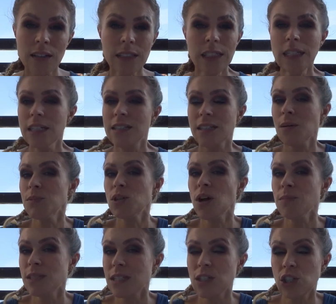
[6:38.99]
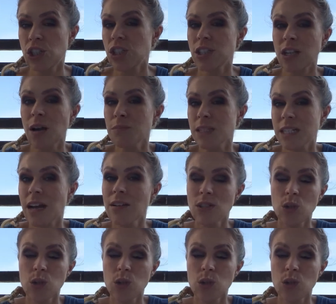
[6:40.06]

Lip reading: Sometimes it just comes down